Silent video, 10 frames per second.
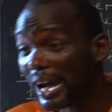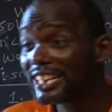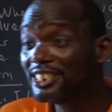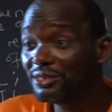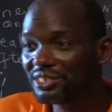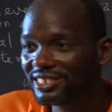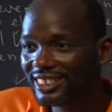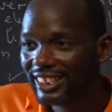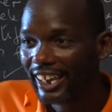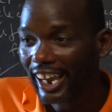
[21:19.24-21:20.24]
bad news.
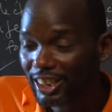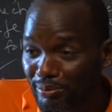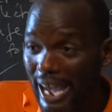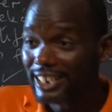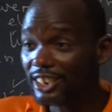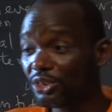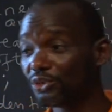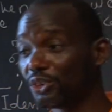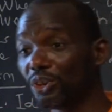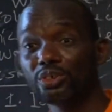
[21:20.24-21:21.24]
It's bad news
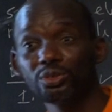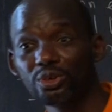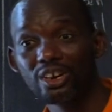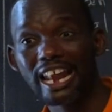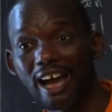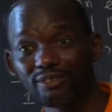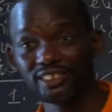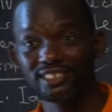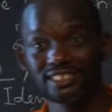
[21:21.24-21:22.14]
for those who don't love this